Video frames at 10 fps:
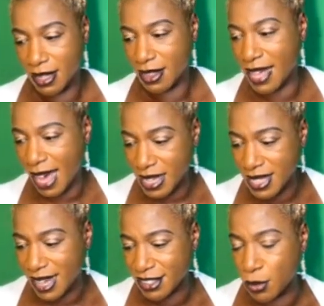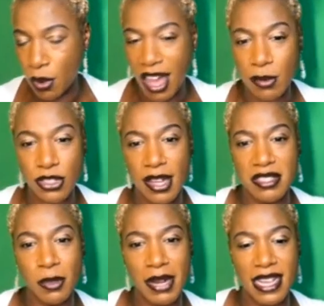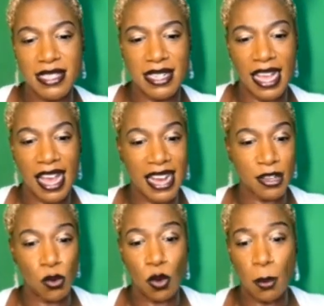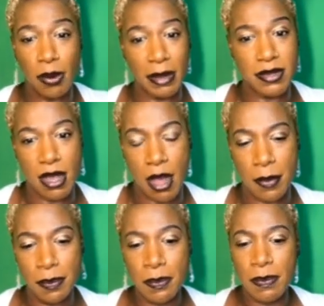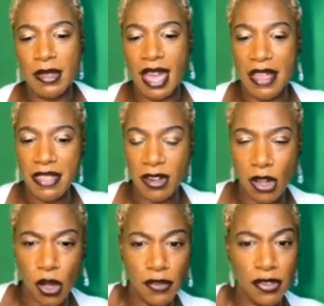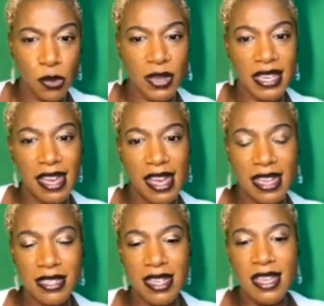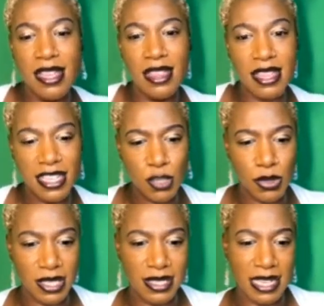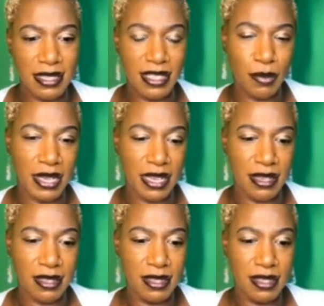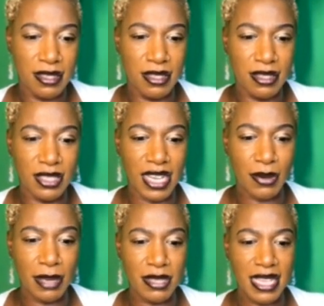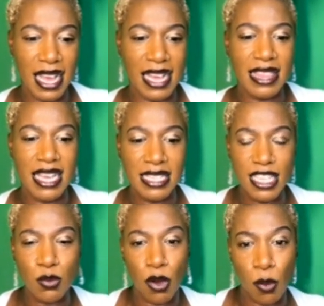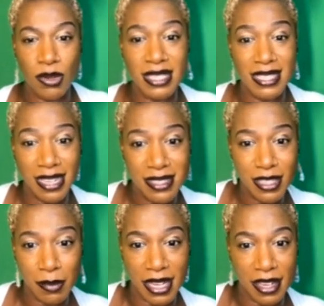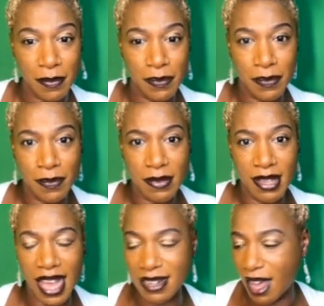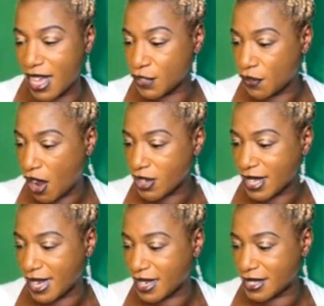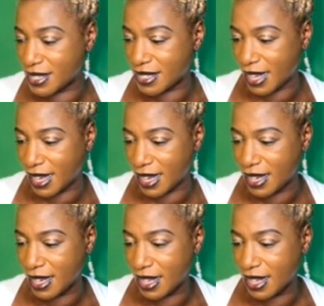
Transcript: That is actually what I was going to play today. I had it all prepped up. And then over the weekend, this was sent to me. Do you get what I'm saying? This is what was sent to me. And as far as I can see,